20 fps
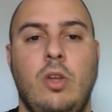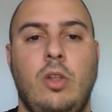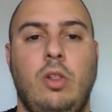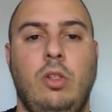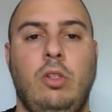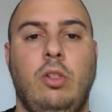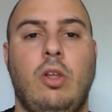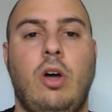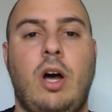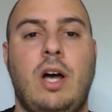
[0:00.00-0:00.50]

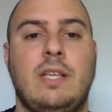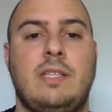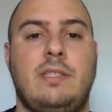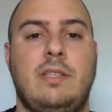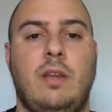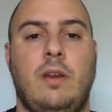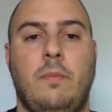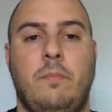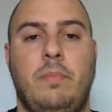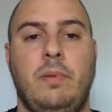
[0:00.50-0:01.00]
lost
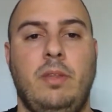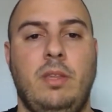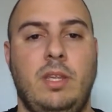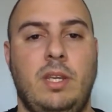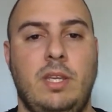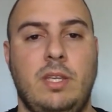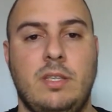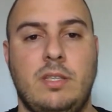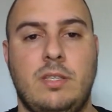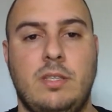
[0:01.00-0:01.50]
their
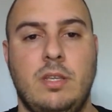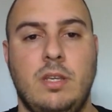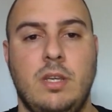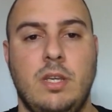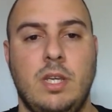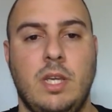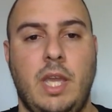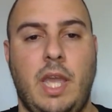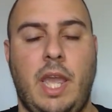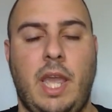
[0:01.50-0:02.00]
abilities
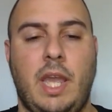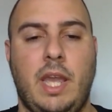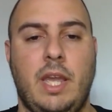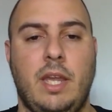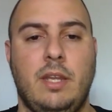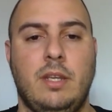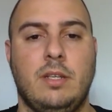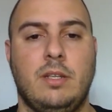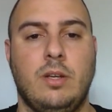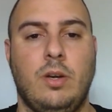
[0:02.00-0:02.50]

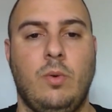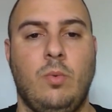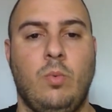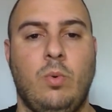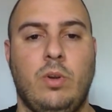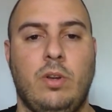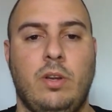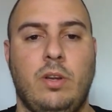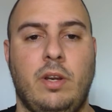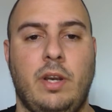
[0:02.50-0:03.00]
and
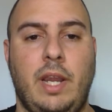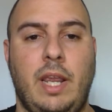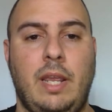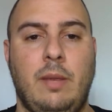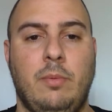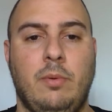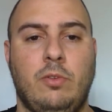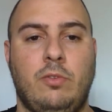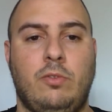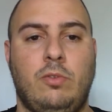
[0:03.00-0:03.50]
were
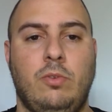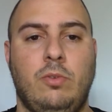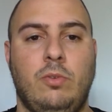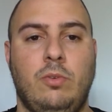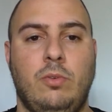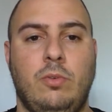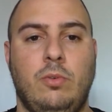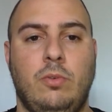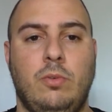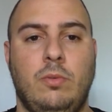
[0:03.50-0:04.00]
able
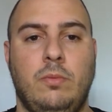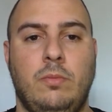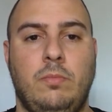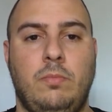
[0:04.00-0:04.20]
to